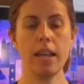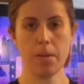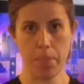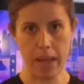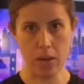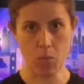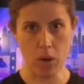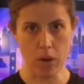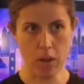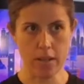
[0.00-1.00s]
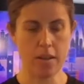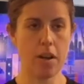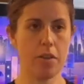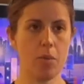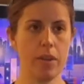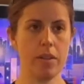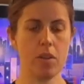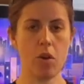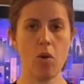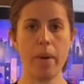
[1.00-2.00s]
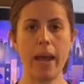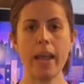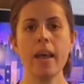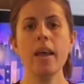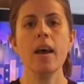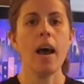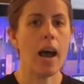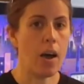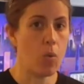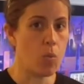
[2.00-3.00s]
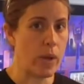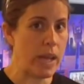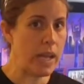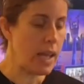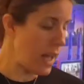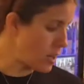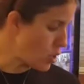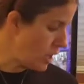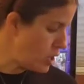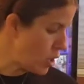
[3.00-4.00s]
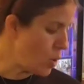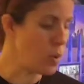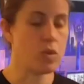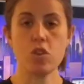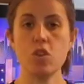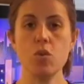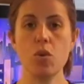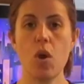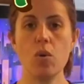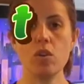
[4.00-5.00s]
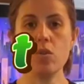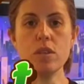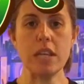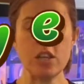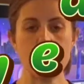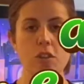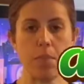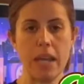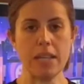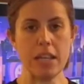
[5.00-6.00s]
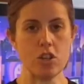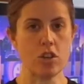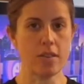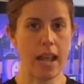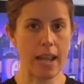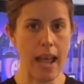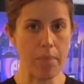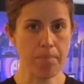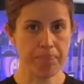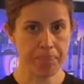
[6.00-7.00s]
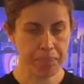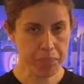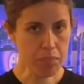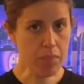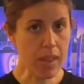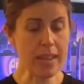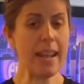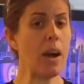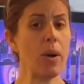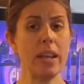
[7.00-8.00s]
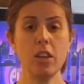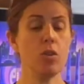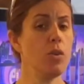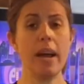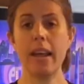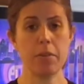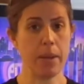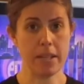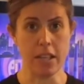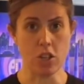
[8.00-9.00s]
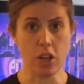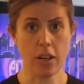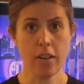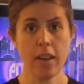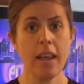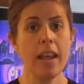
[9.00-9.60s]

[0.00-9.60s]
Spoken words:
Independent work is another one that they'll go by. We actually chose to go to teacherspayteachers.com. Now, you do not have to be a teacher.